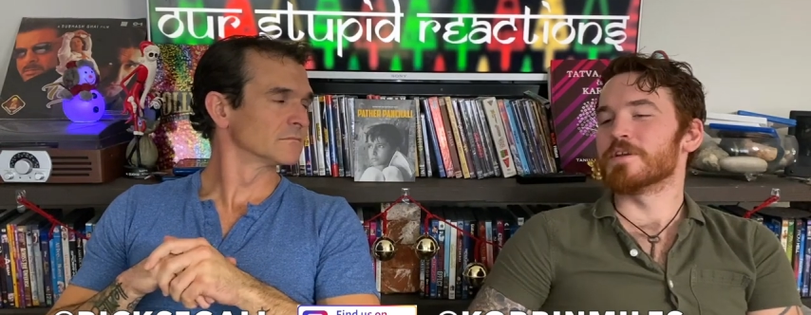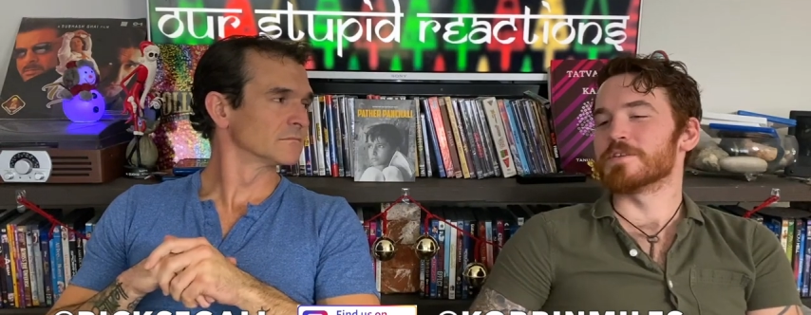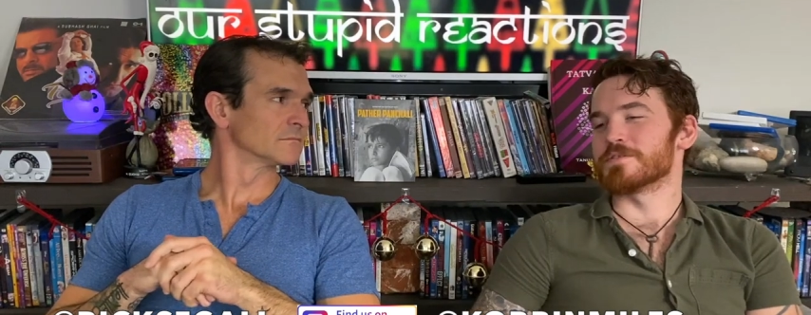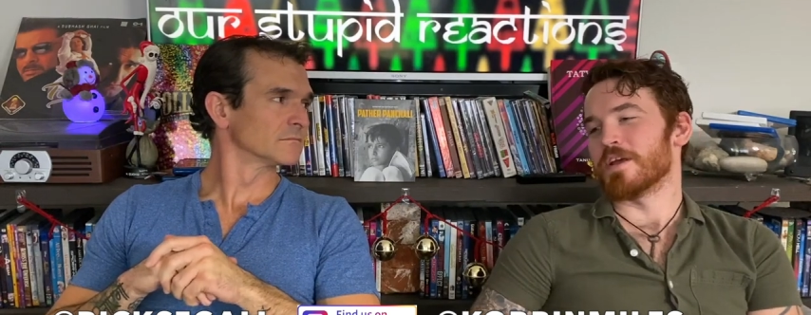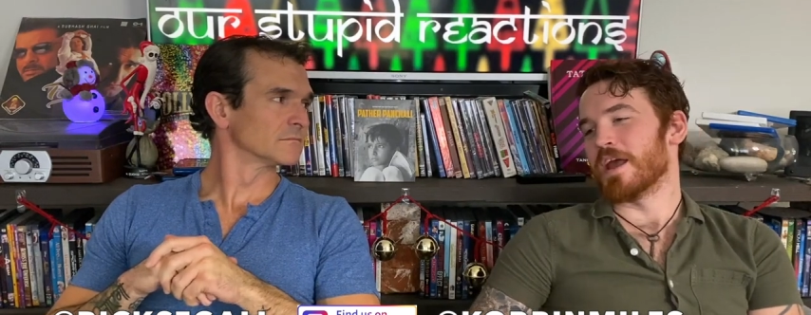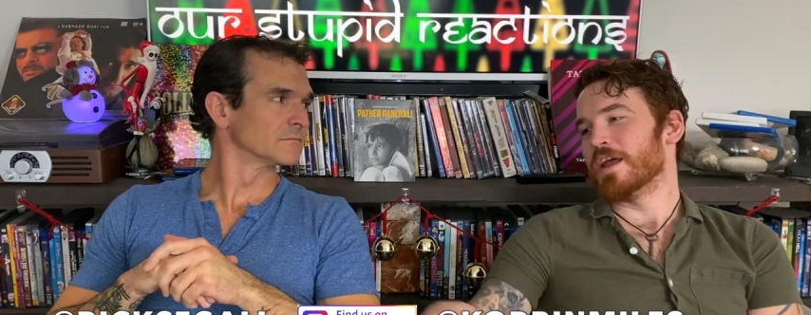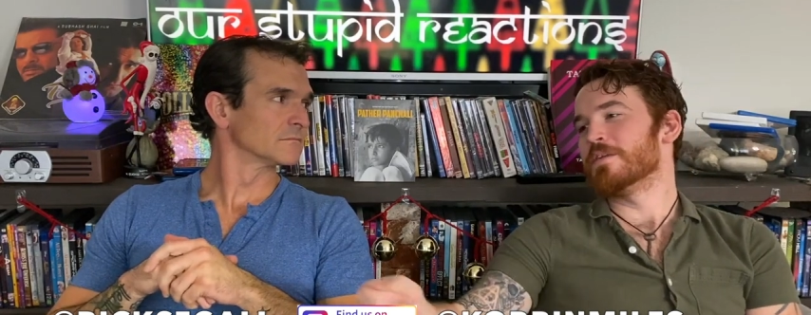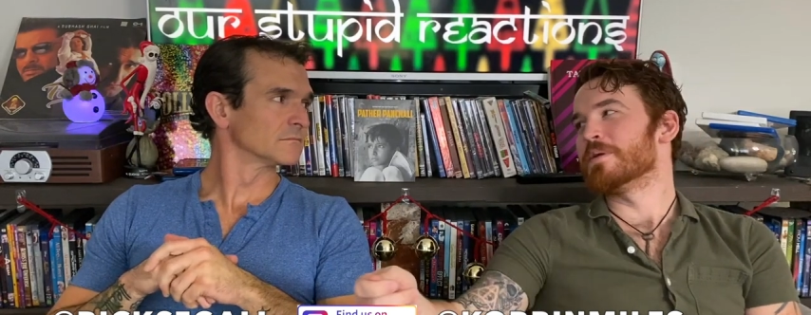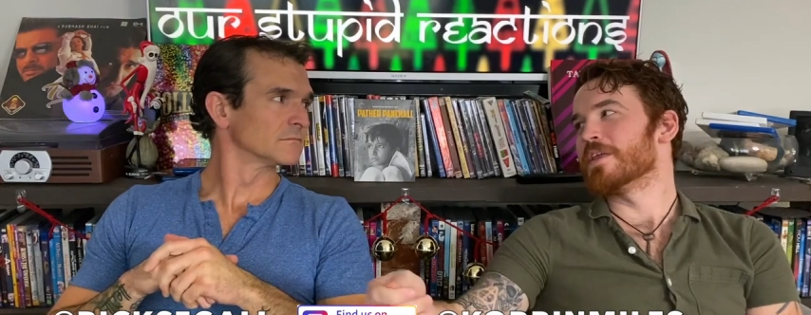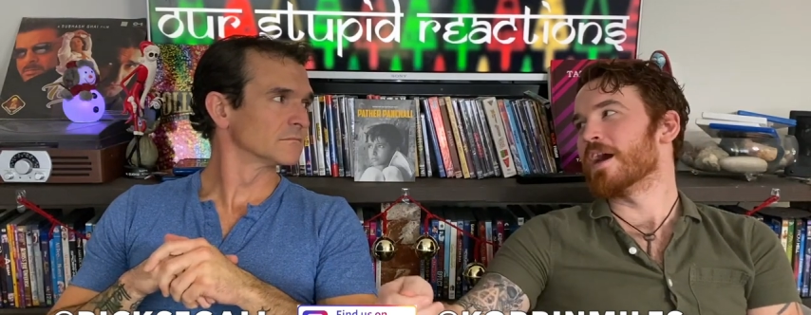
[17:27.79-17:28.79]
Speaker 1: just
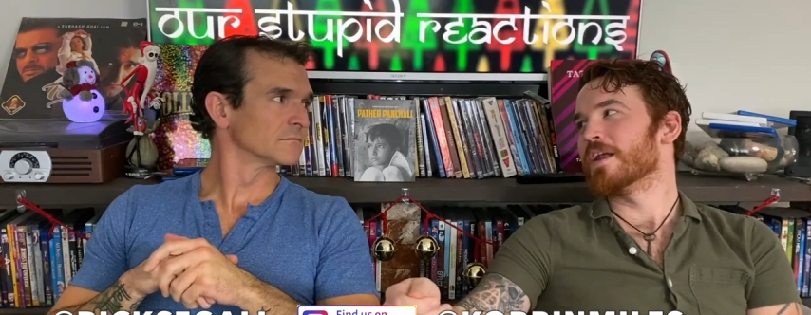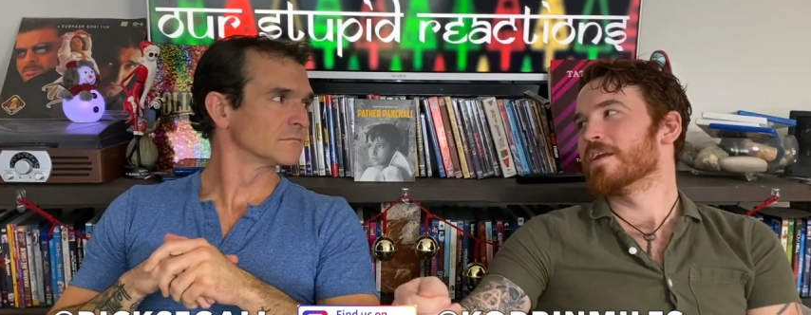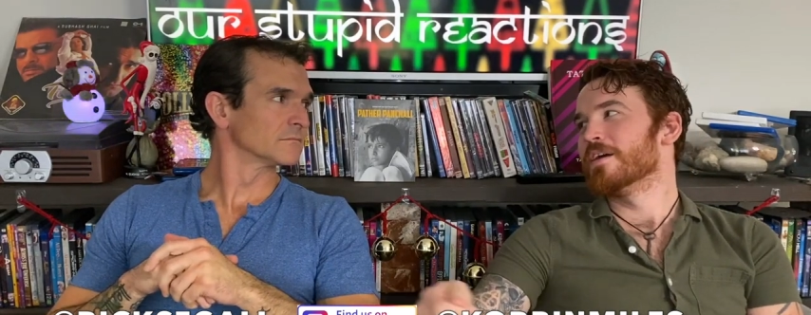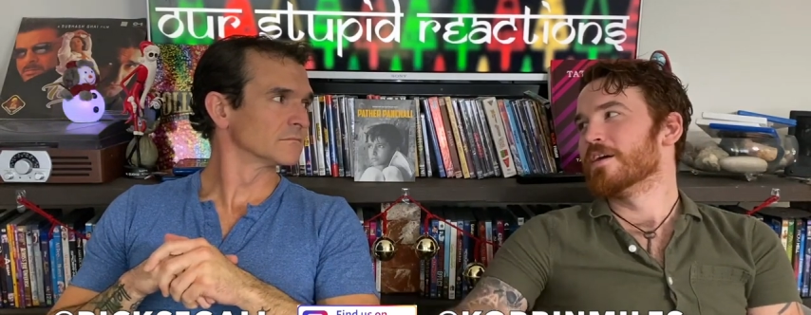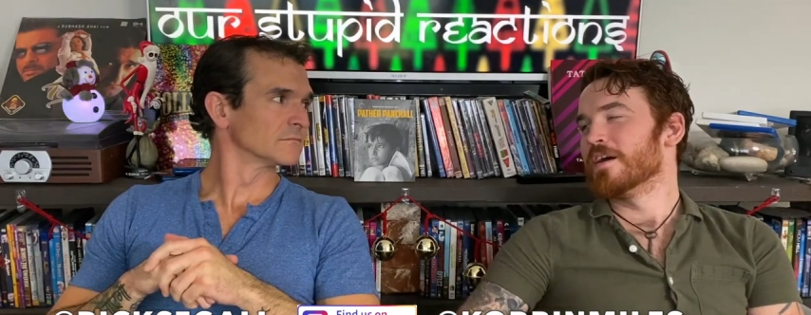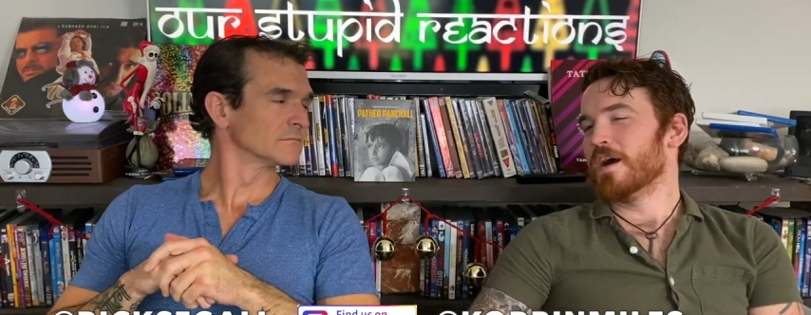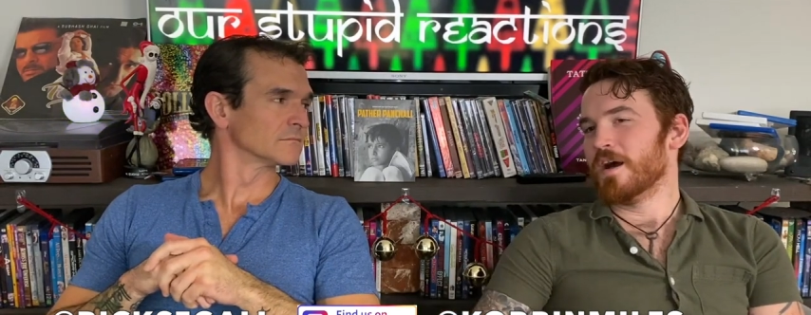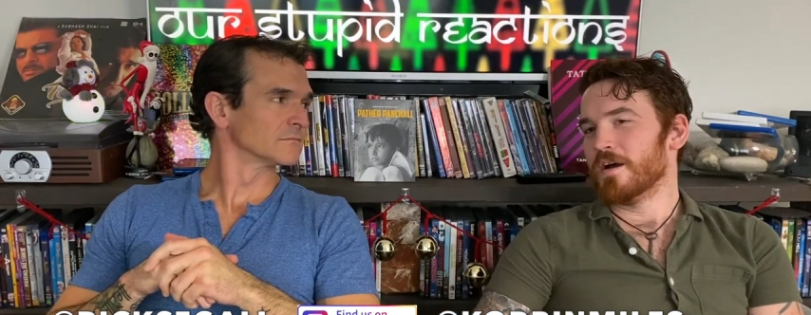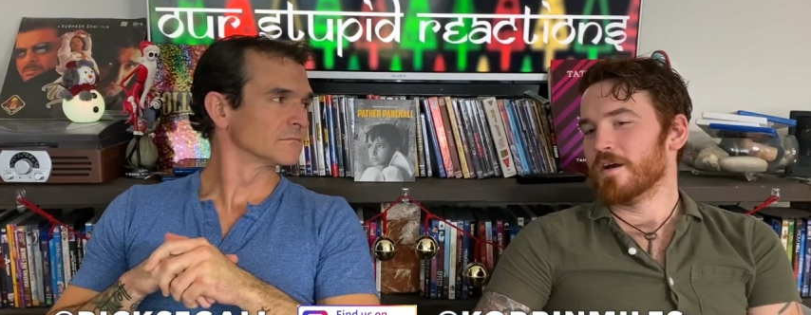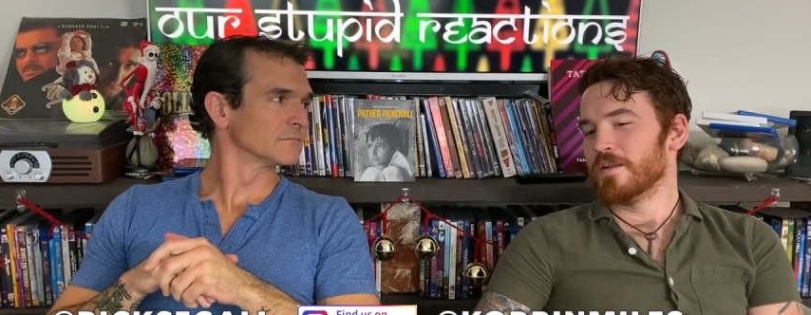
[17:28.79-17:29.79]
handed me that.
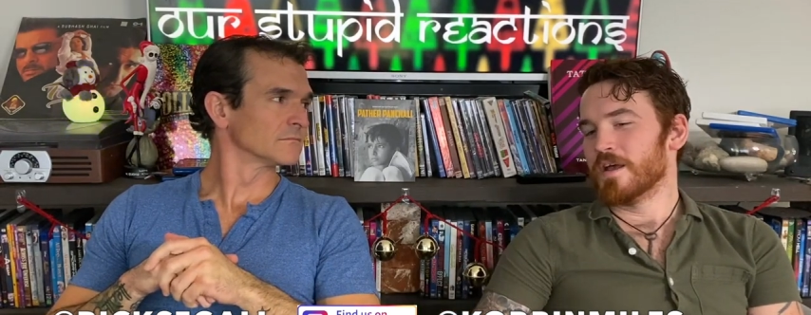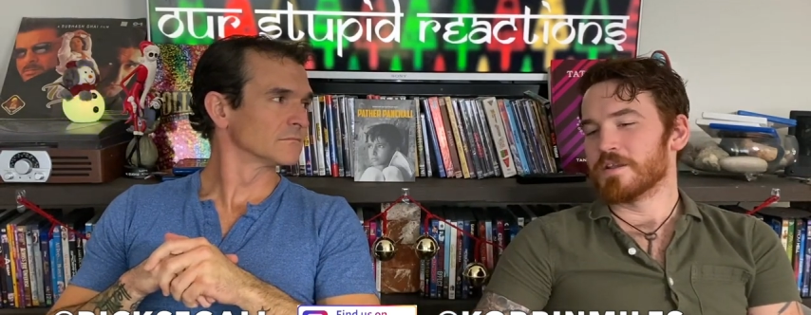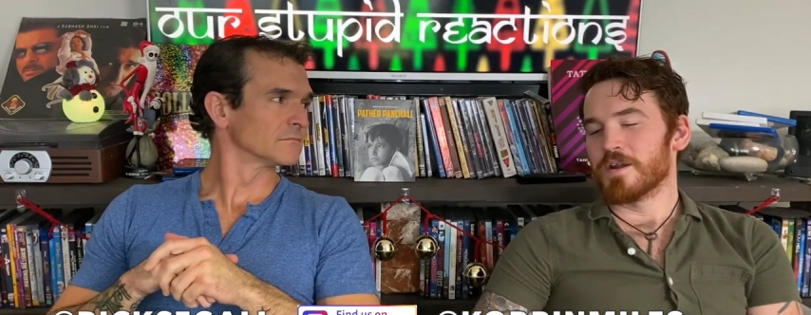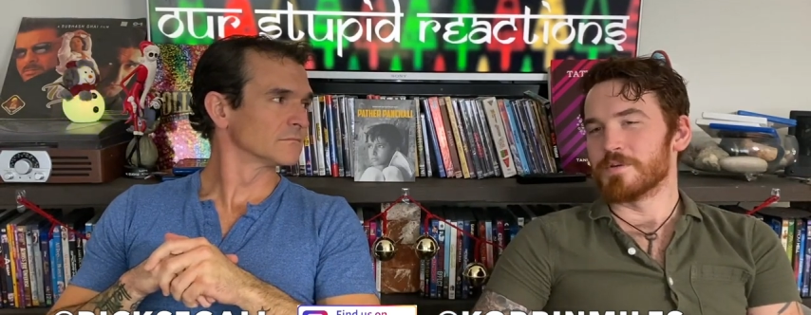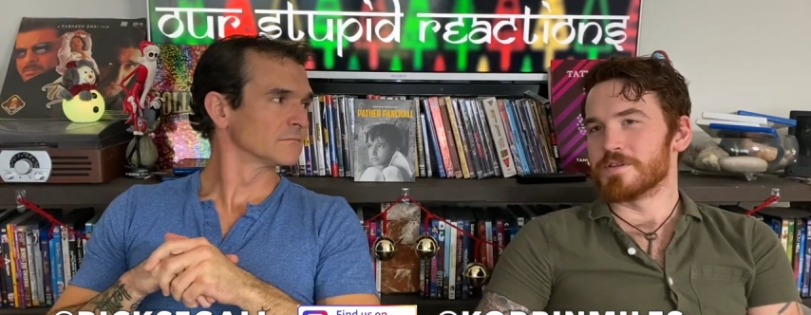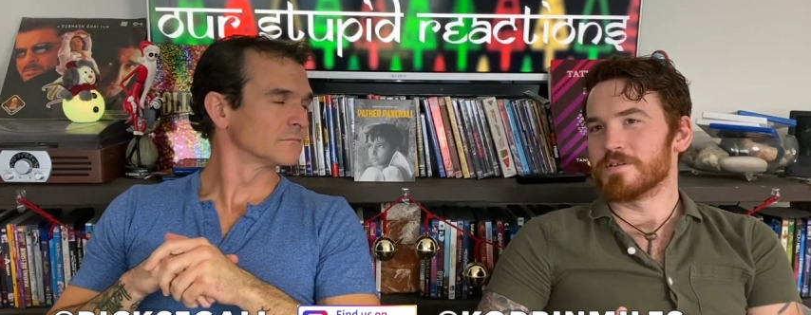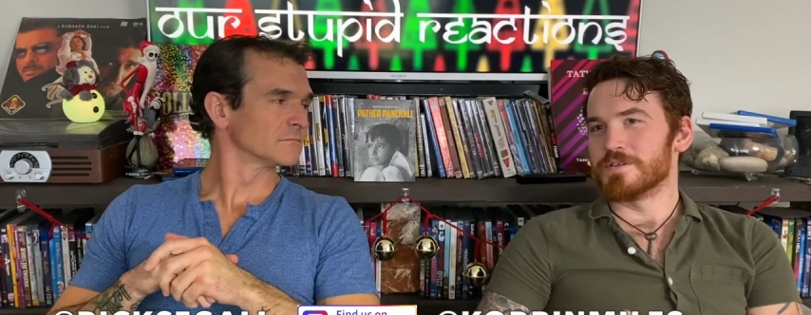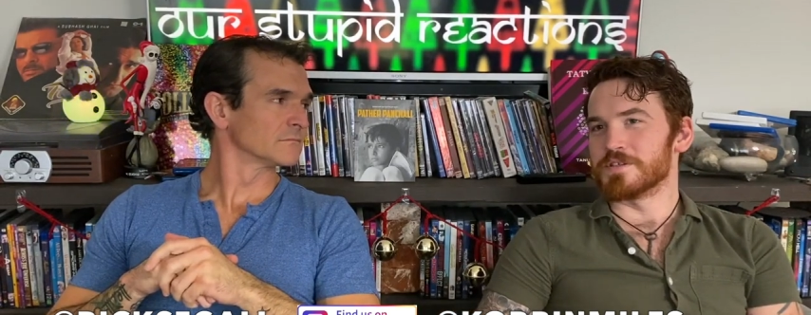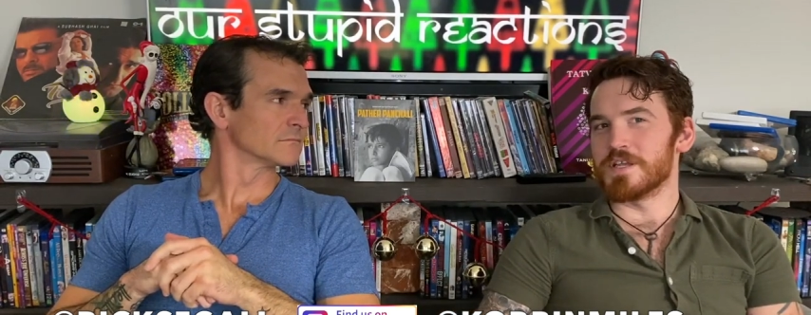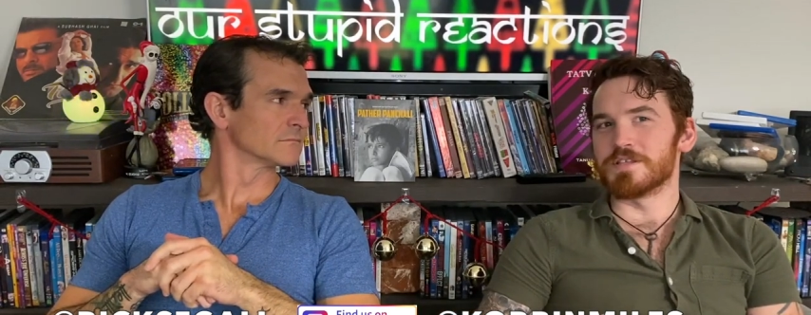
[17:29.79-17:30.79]
Not that I would
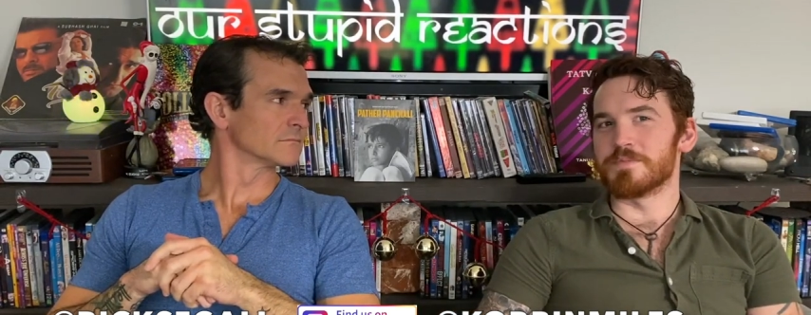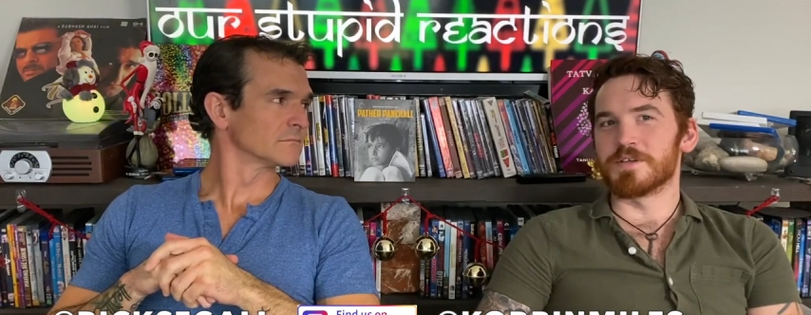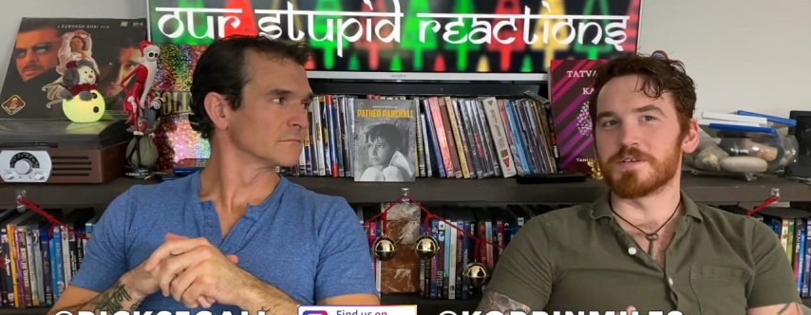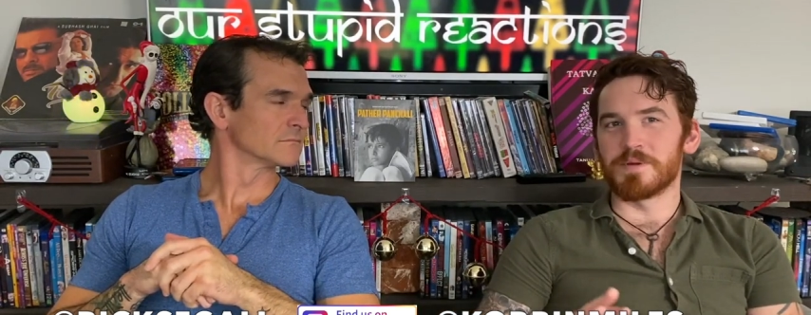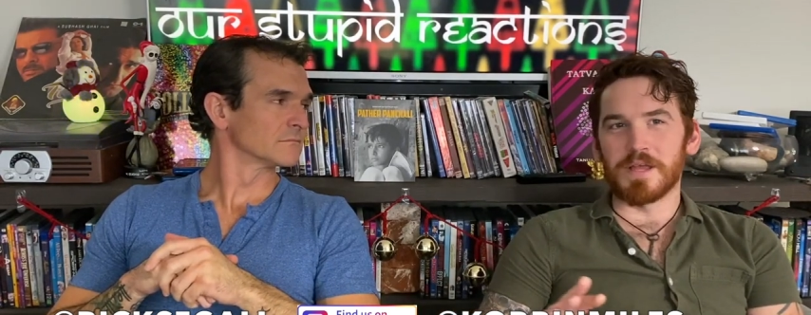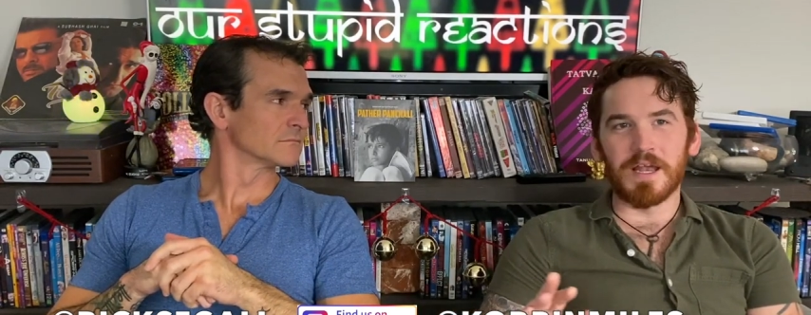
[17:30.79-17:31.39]
just eat something somebody